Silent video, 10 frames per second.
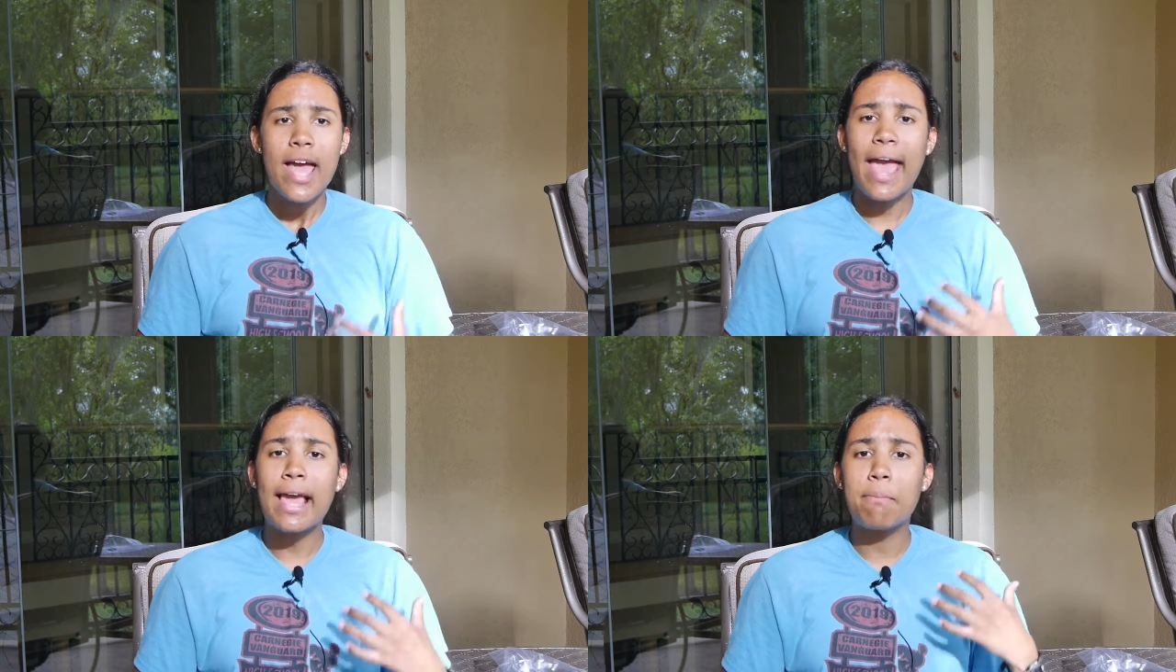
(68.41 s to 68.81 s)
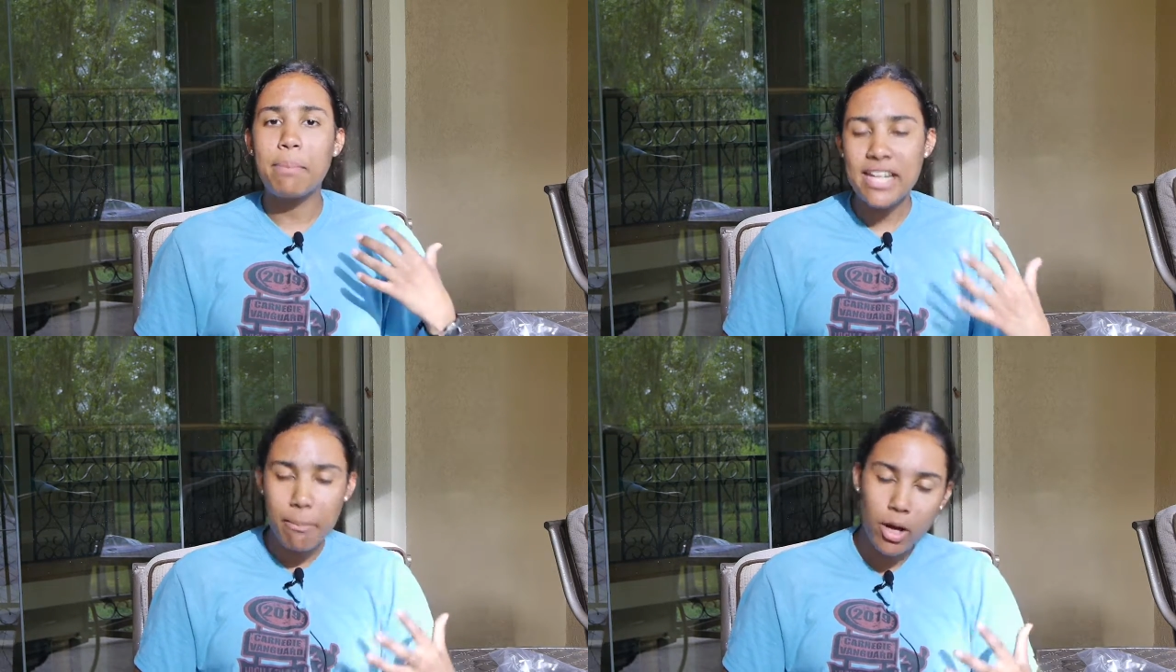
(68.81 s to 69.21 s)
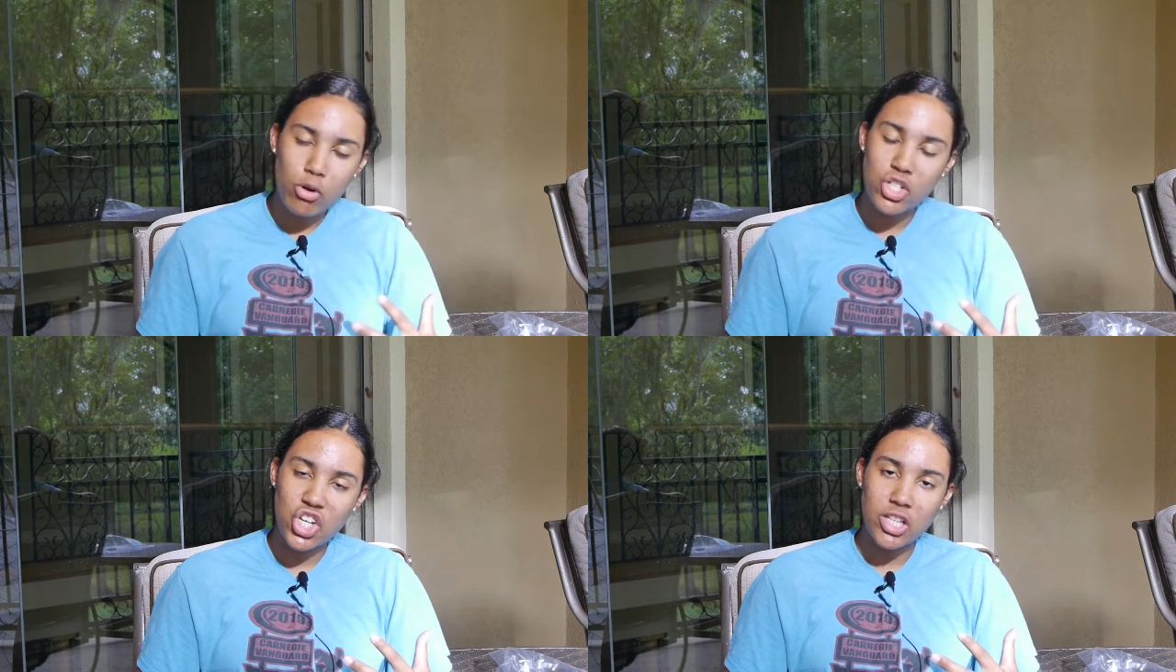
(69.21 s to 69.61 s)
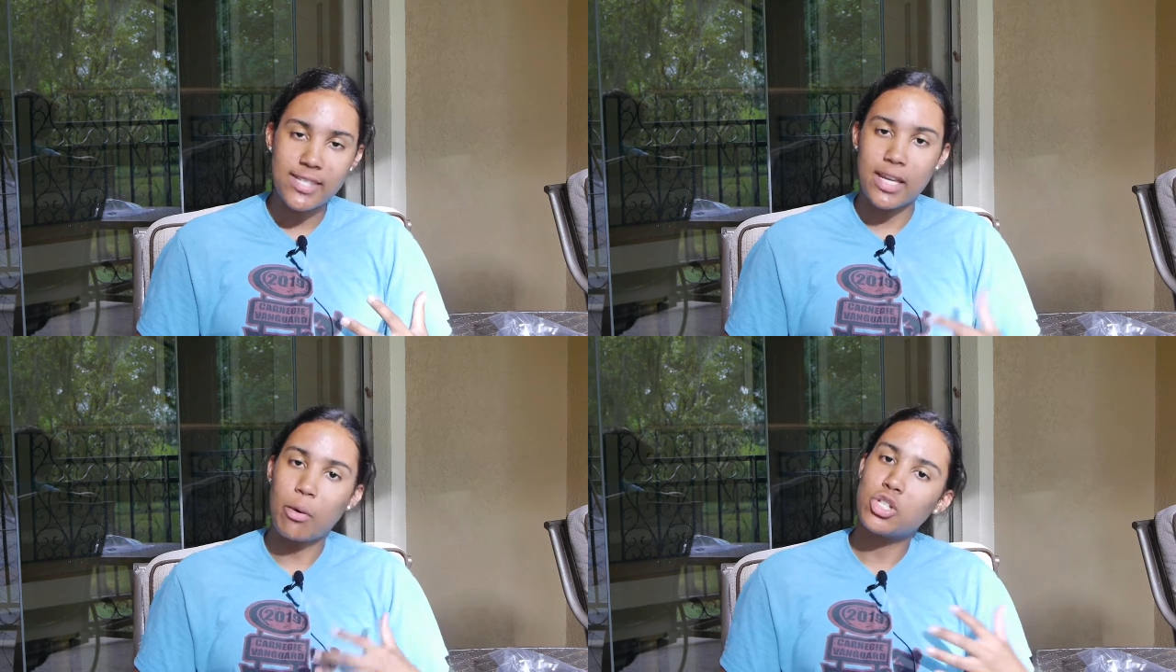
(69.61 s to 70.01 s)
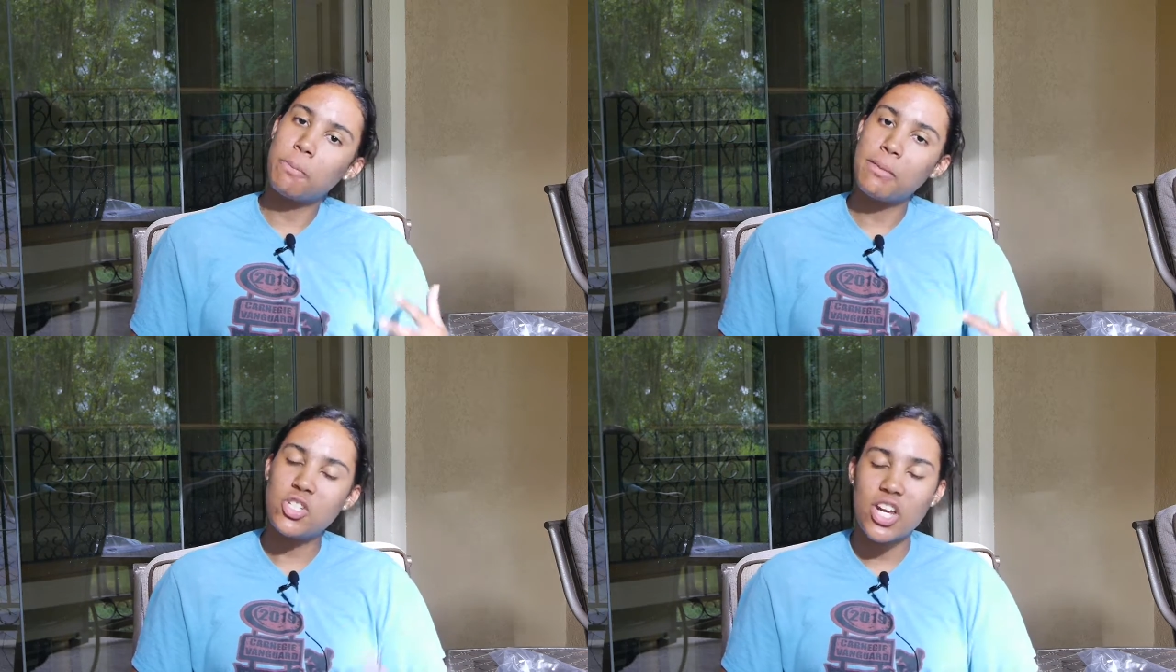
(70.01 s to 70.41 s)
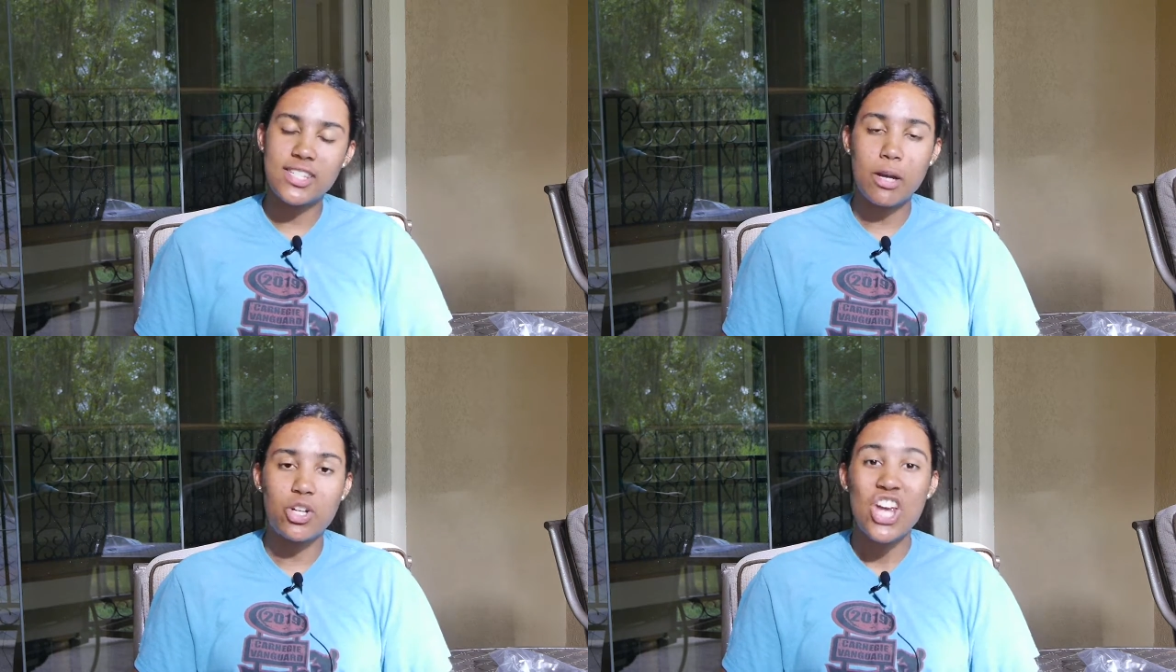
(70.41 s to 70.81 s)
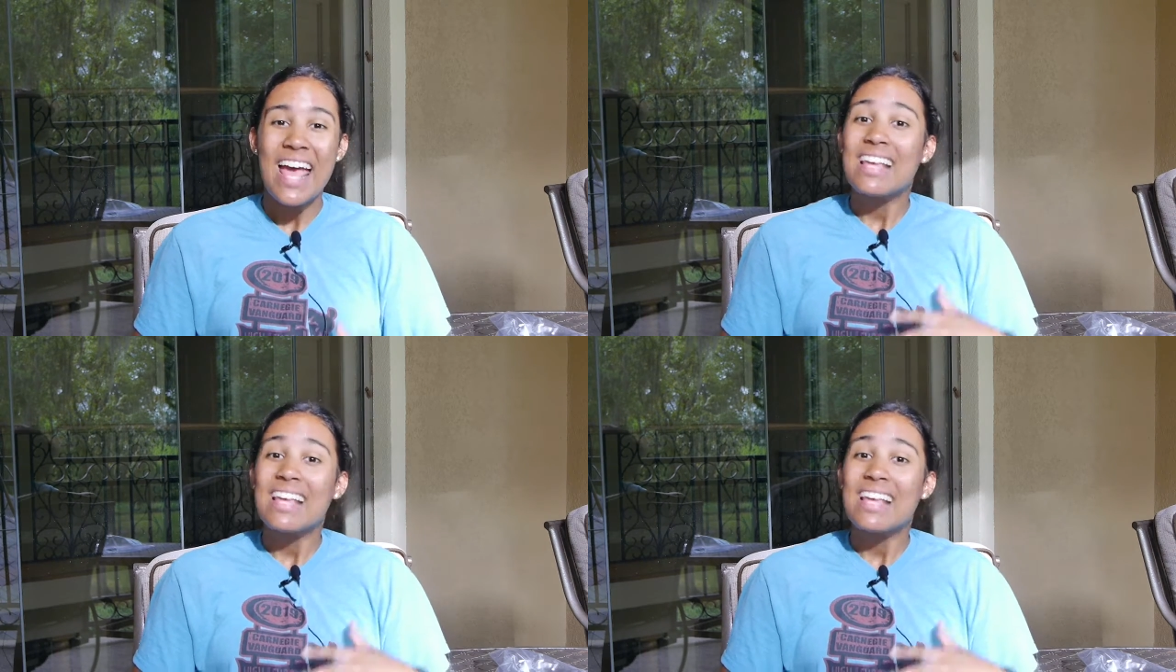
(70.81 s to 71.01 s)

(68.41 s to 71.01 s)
a peanut butter and jelly sandwich, a PBJ sandwich,